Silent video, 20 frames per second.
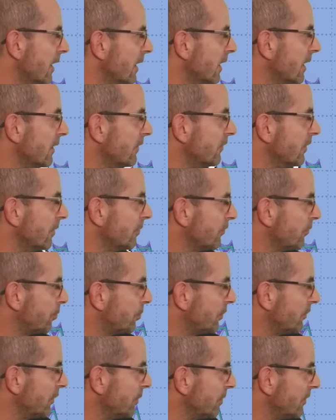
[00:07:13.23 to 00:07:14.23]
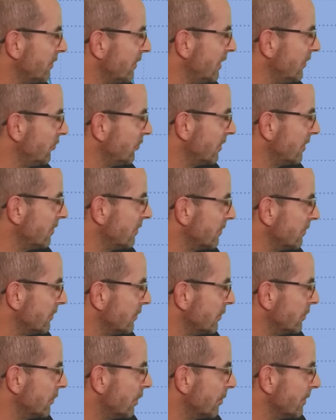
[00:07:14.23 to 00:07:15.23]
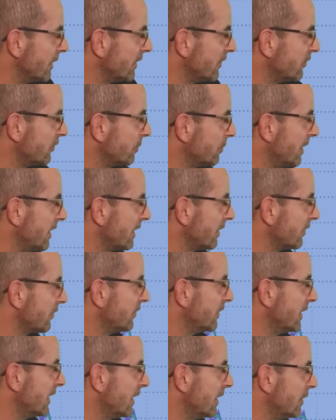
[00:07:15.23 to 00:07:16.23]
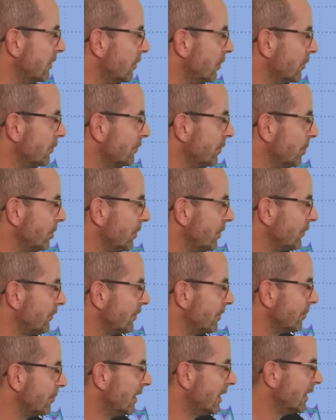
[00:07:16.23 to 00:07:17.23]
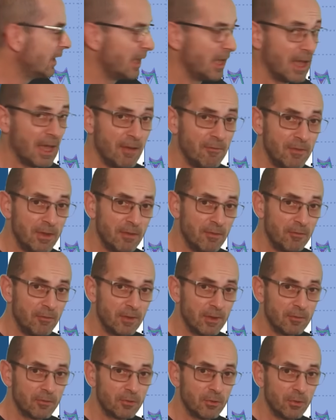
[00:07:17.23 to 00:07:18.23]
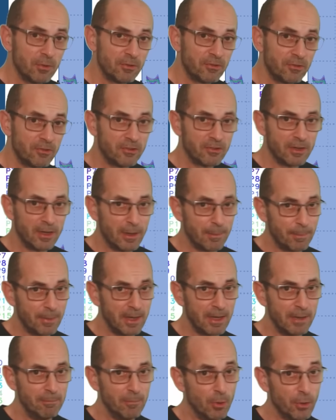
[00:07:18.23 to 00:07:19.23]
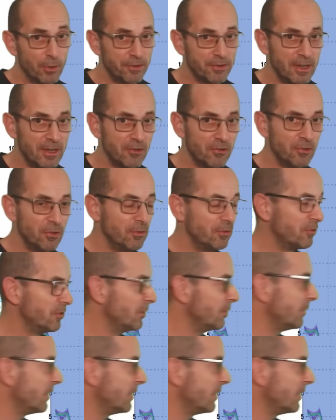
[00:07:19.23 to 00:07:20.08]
In terms of precipitation, not many spikes there along the bottom. And the other thing, of course, to start paying more attention to